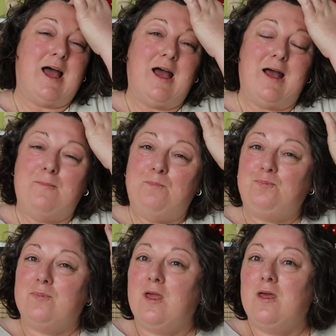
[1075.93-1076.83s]

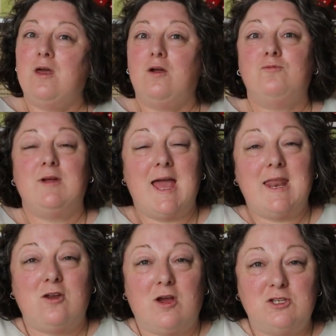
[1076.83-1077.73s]
Rhianne
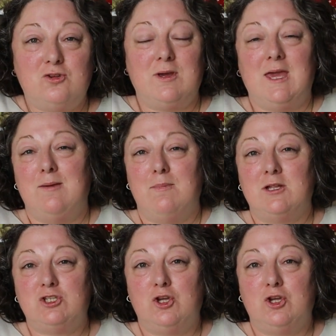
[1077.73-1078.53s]
and I took him